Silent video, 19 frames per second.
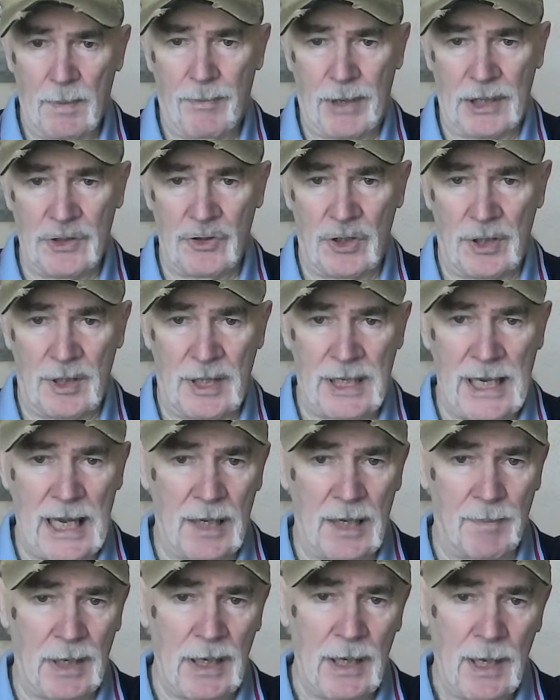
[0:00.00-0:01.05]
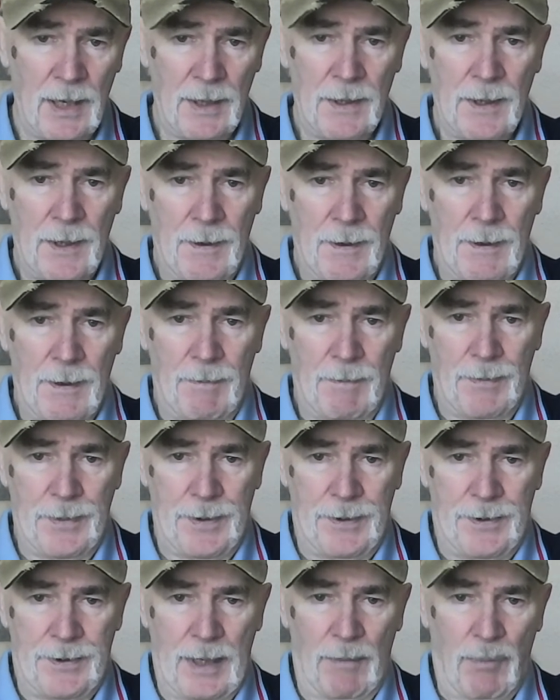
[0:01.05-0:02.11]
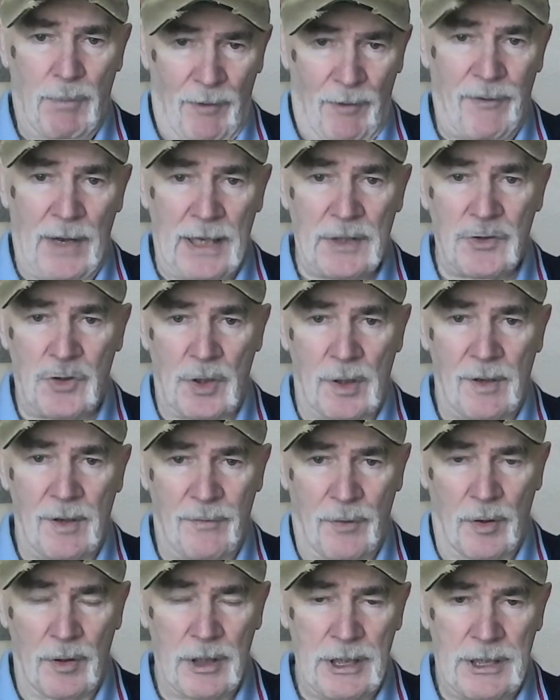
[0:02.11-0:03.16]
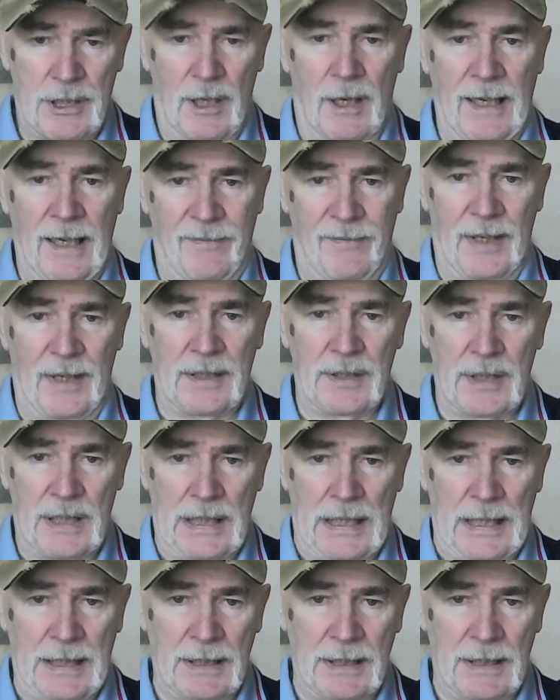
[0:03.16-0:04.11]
presence of the enemy, they will find something funny to laugh at.